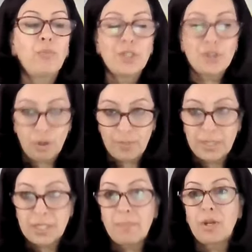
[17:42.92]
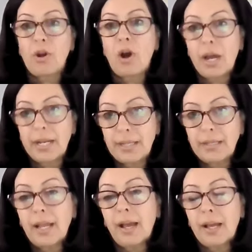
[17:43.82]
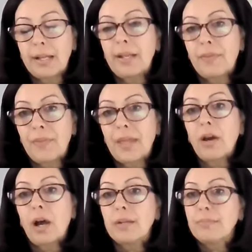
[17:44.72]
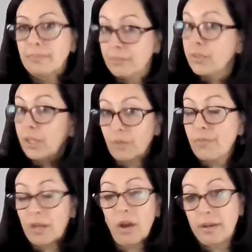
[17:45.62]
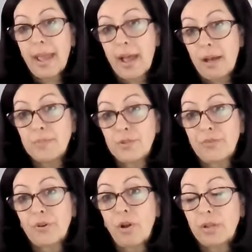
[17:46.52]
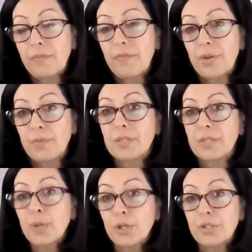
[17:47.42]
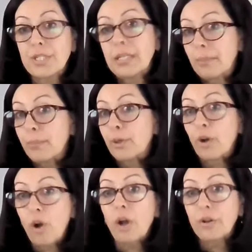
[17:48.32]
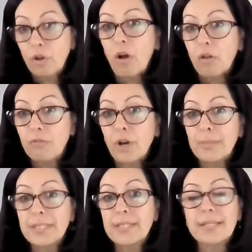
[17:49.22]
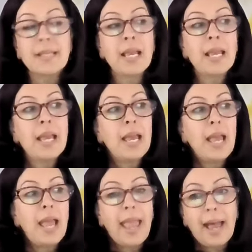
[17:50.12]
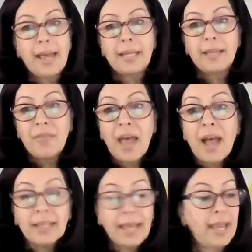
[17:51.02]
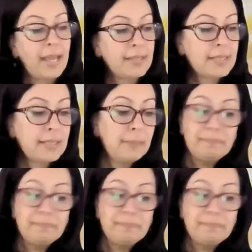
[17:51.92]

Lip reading: which opened up an audit, and they got nabbed for all of those per diem or on-call pharmacists. And in that case,